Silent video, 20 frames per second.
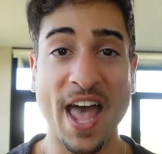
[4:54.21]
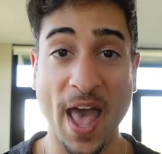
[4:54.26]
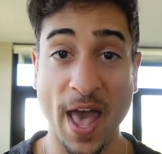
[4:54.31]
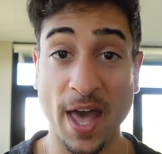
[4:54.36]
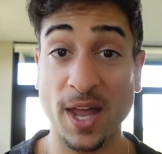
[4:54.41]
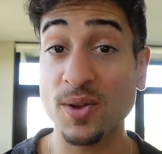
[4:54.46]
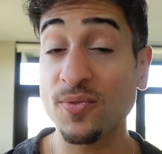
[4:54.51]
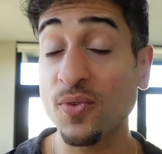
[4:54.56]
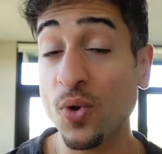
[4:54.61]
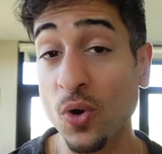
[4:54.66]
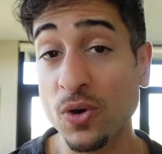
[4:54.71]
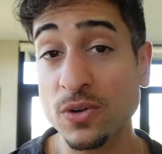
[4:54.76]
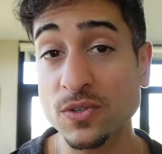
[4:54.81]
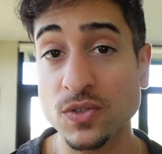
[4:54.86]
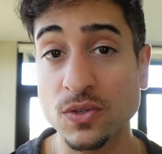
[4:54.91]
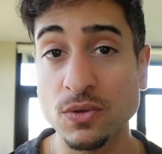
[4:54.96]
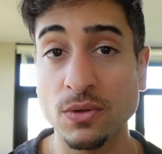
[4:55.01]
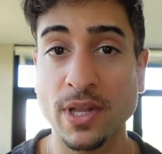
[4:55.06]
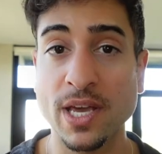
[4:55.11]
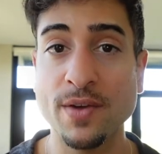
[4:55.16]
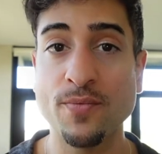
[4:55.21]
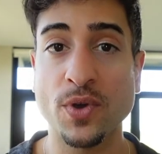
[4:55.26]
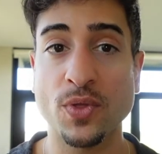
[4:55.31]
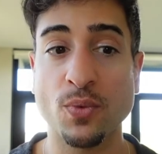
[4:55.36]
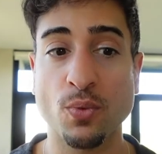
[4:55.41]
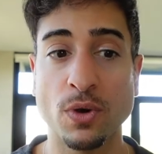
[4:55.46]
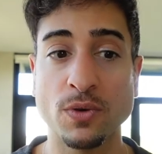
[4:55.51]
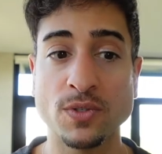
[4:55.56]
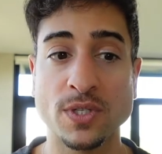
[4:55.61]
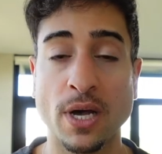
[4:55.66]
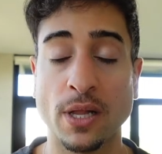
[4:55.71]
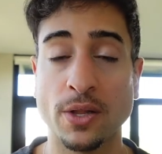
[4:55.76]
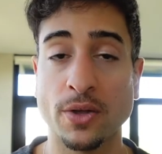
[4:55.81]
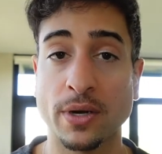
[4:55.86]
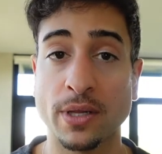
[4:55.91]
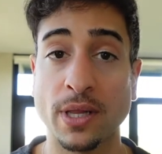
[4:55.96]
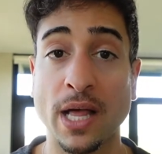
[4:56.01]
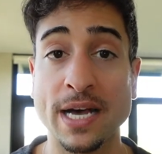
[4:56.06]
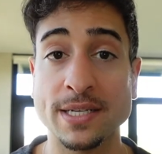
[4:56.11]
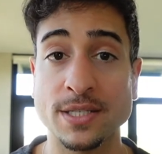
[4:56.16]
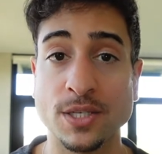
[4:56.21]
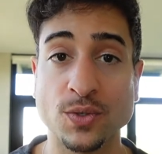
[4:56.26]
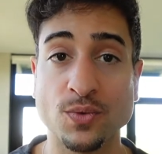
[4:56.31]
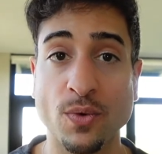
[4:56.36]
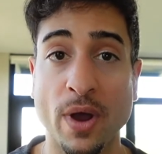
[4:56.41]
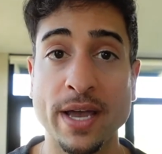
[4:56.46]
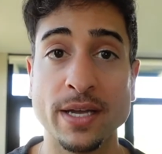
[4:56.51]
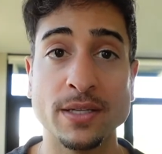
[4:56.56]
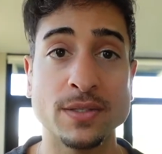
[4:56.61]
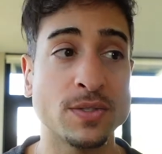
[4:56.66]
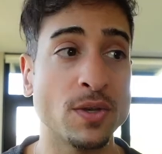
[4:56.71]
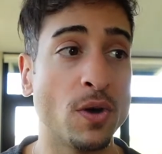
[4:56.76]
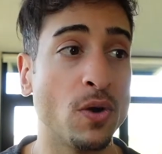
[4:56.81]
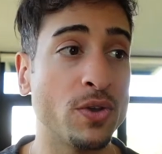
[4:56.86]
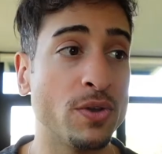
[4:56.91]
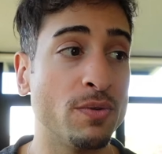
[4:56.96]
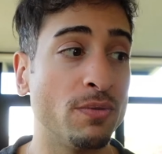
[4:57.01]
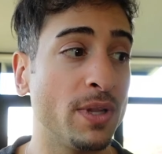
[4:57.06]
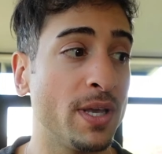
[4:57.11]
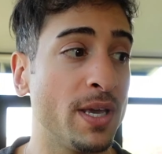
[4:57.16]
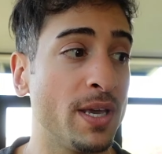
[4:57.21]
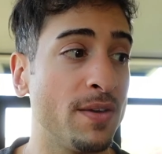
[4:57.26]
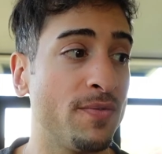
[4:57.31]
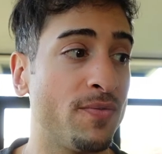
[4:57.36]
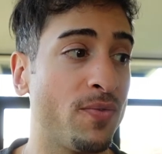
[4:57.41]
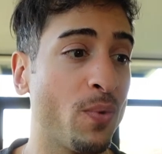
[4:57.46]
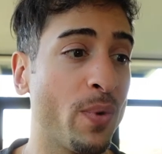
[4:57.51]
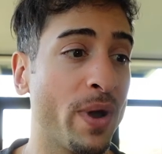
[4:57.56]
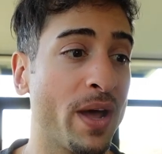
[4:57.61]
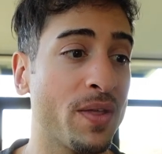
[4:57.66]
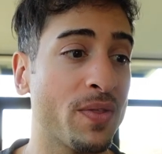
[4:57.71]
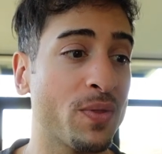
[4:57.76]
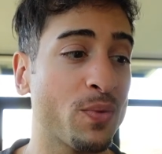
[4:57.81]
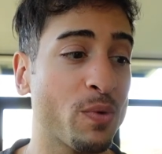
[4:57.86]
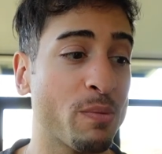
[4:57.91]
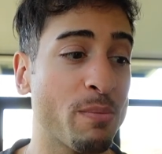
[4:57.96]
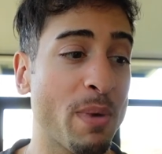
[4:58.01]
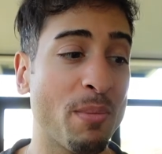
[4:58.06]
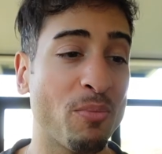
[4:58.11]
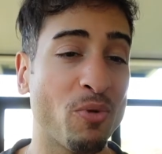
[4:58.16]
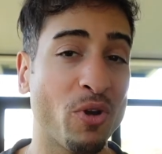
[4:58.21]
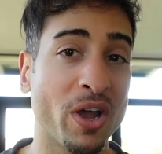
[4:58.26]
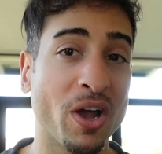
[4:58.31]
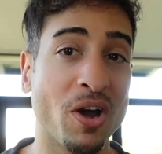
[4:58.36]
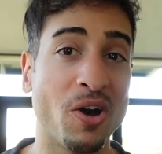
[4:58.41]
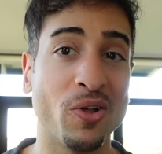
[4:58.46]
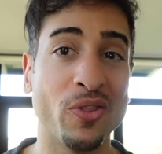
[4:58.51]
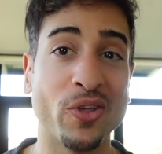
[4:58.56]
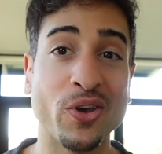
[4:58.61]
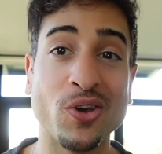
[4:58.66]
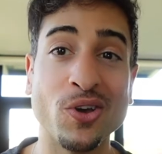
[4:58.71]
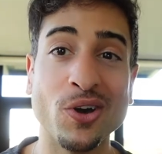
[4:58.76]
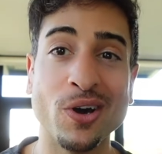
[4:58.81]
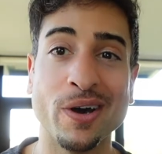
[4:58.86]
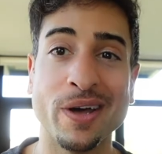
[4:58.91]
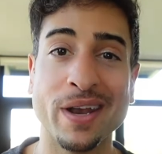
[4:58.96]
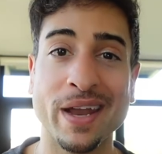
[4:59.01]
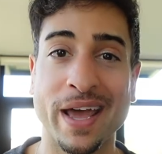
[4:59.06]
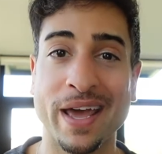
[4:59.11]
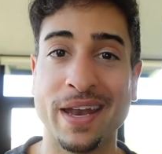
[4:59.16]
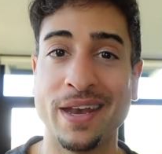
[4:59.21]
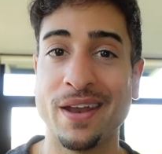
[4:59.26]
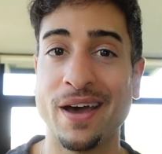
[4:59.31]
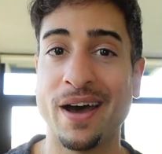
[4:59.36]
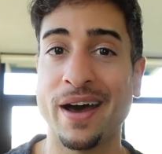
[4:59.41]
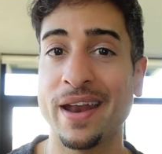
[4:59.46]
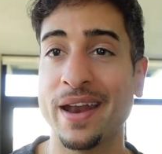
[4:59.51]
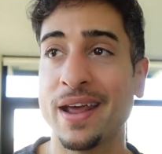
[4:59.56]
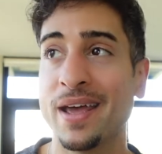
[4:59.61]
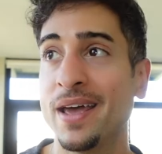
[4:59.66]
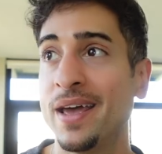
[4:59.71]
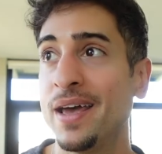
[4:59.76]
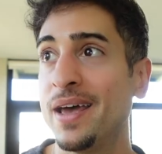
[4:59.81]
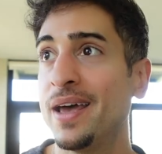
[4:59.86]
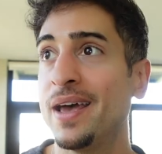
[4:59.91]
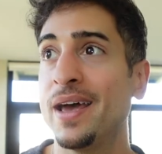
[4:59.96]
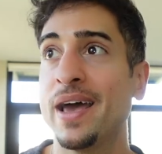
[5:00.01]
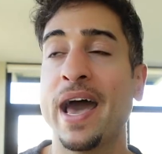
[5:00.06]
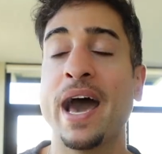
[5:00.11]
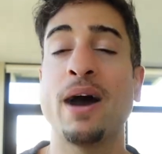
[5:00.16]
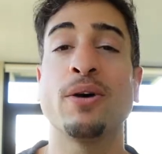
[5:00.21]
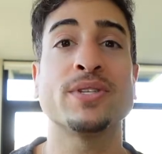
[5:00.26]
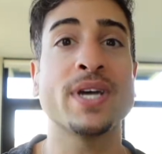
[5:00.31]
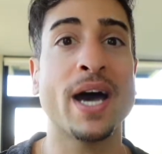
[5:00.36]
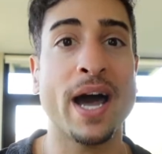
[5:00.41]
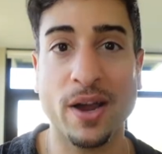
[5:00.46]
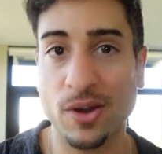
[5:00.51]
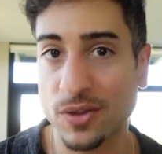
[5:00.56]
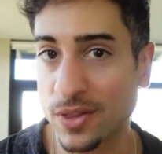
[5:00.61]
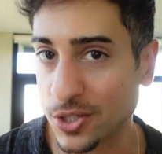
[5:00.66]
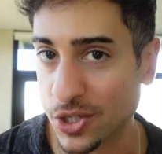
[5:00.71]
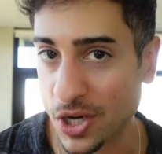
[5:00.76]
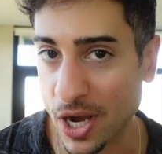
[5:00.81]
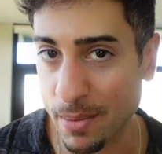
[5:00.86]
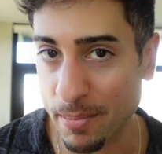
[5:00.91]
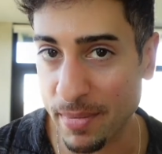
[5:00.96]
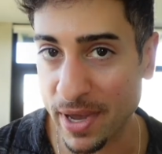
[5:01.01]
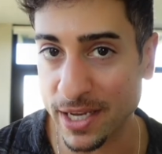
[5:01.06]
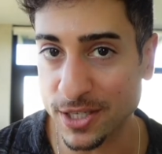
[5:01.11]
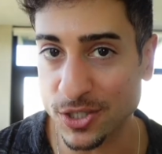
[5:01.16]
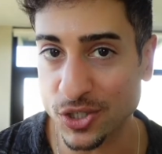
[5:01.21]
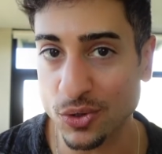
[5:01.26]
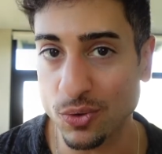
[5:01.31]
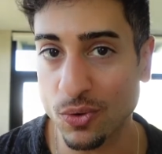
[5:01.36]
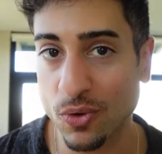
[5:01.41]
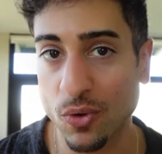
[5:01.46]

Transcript: And of course, you leave with rose colored glasses, right? So you leave with remembering all the good and not how tired the job made you